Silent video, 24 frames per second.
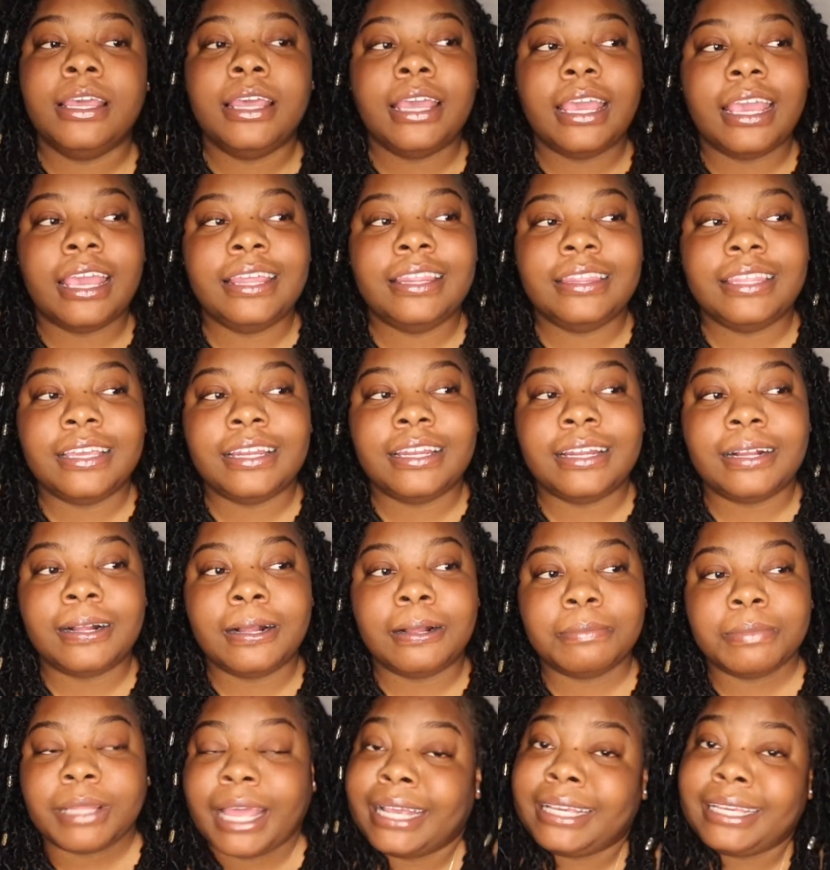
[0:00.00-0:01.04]
And
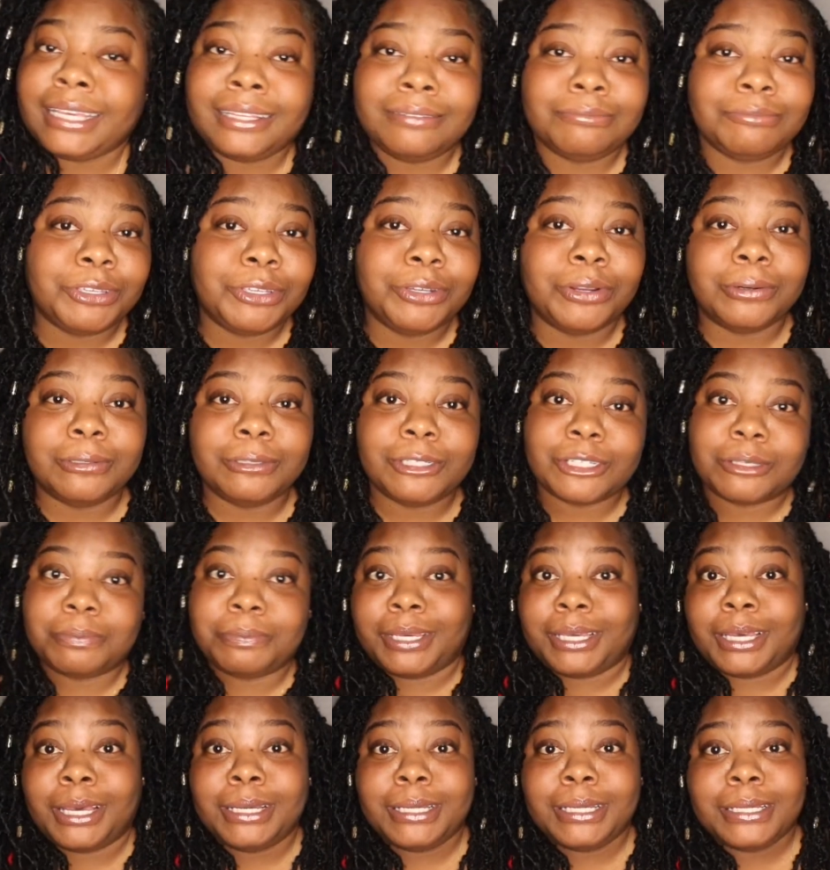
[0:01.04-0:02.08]
then like it, you know, just
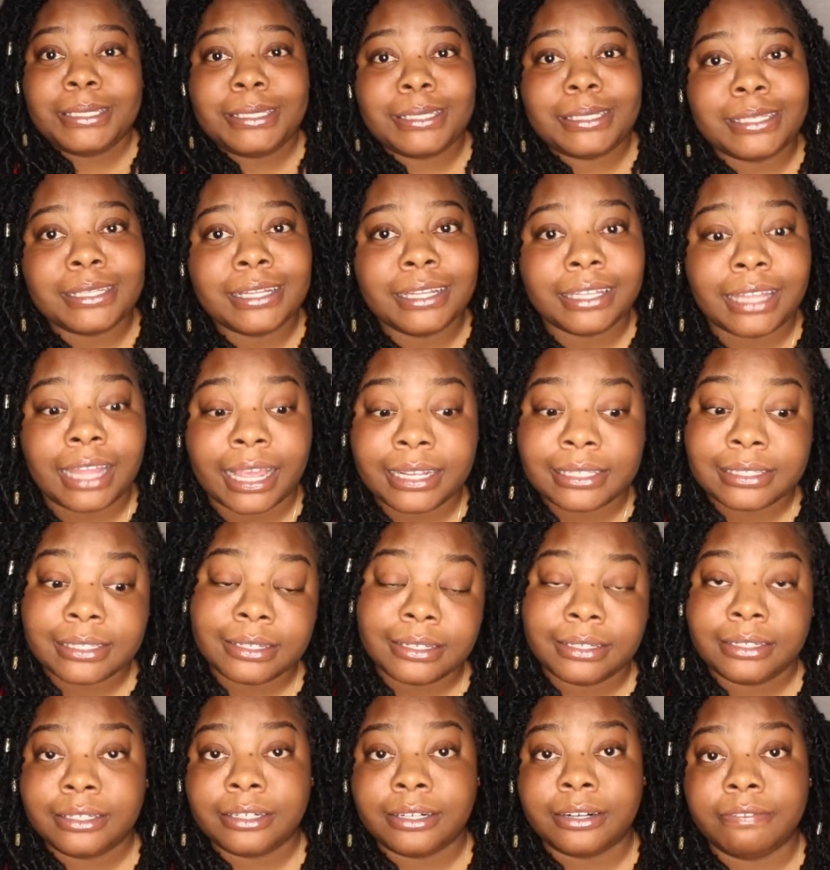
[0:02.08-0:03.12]
because likes
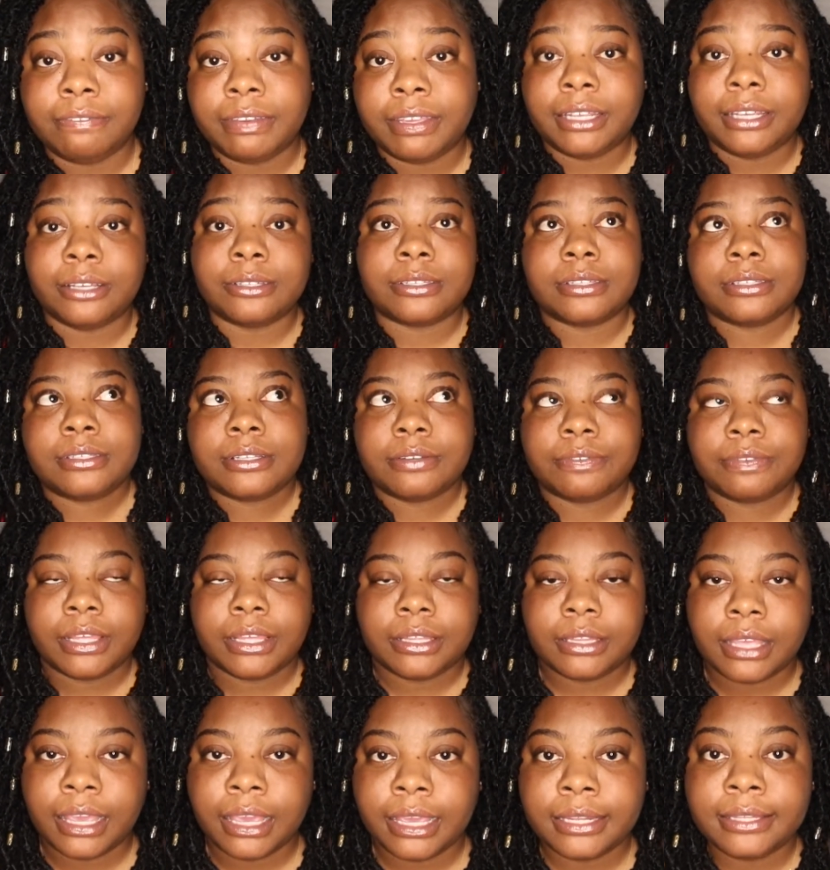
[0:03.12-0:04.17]
look good on videos and stuff
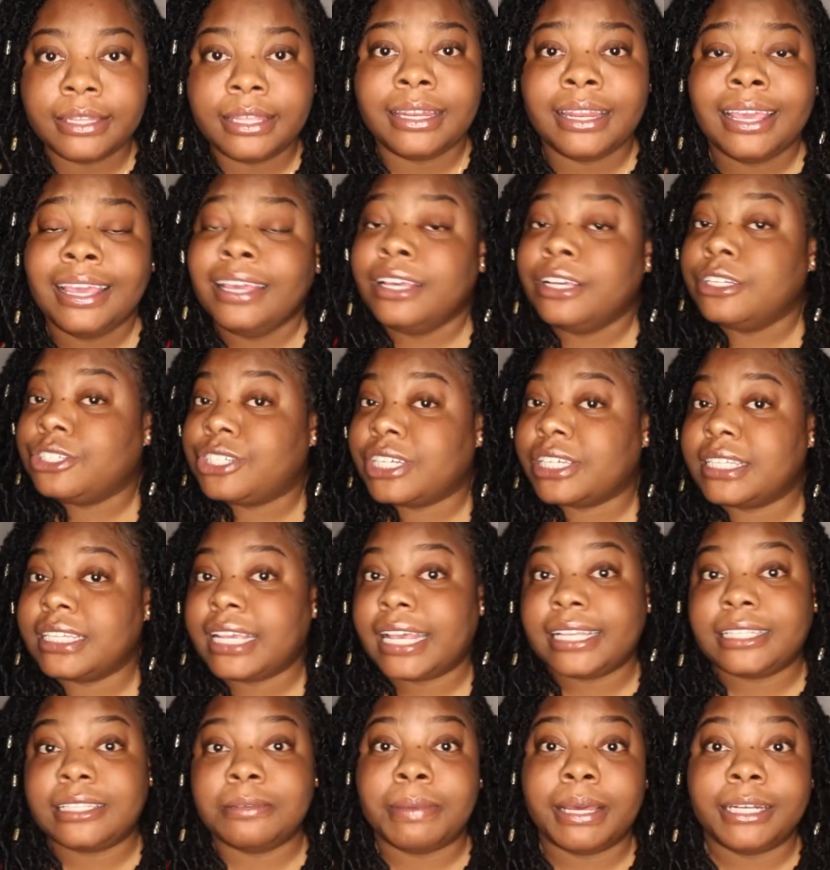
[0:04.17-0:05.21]
like that. And then just in
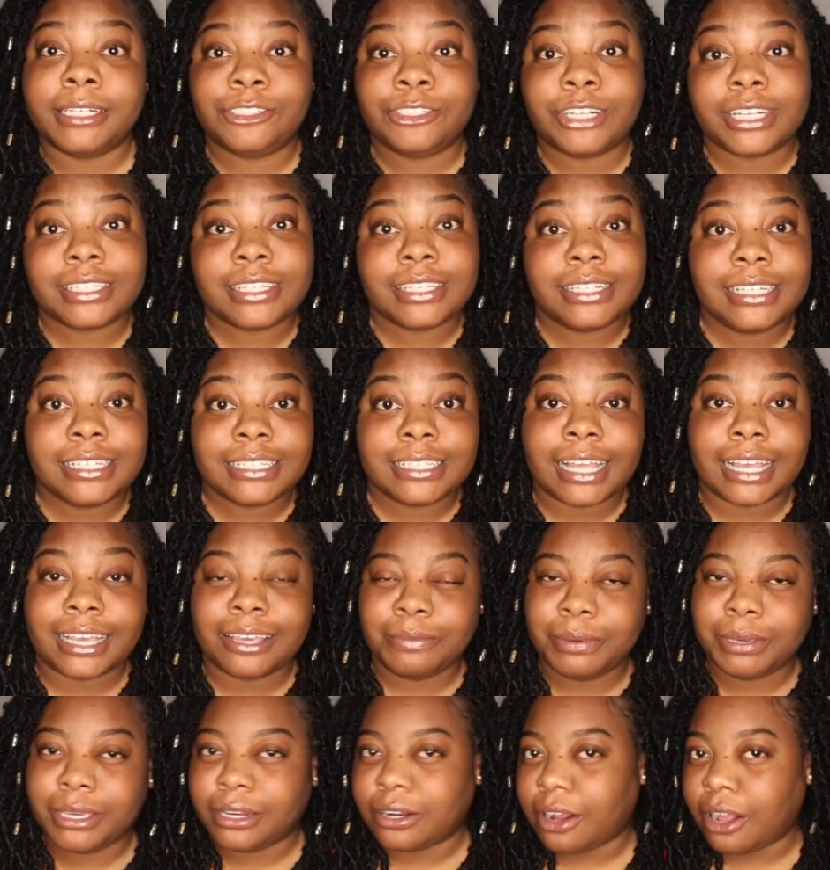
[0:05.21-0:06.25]
case somebody tries to dislike it,
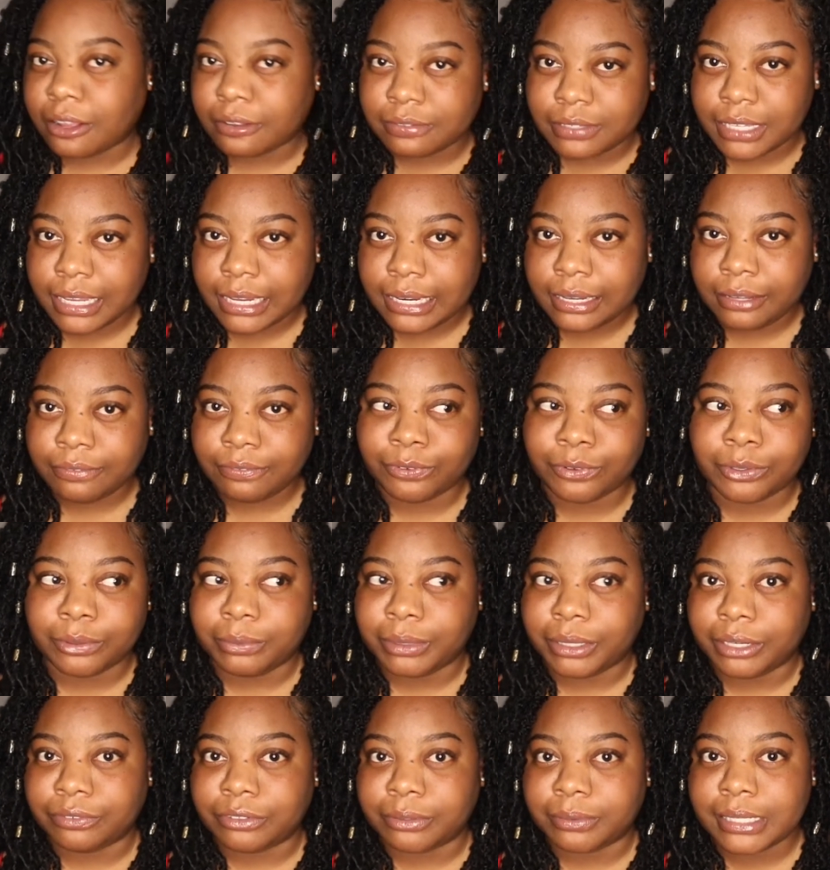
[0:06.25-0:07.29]
we can offset it for
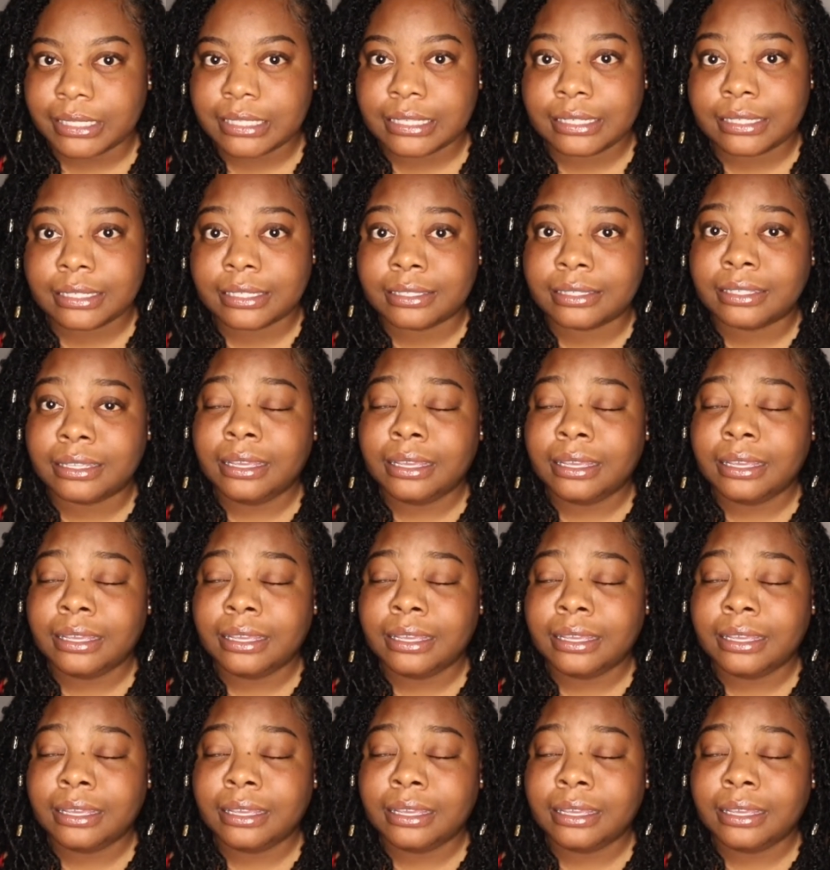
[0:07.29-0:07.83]
whatever reason, because